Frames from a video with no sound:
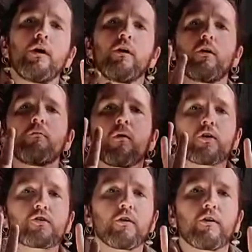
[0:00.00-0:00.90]
You know, in
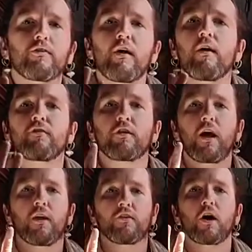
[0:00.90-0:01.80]
martial arts, they often
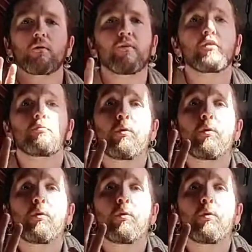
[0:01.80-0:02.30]
kind of talk about this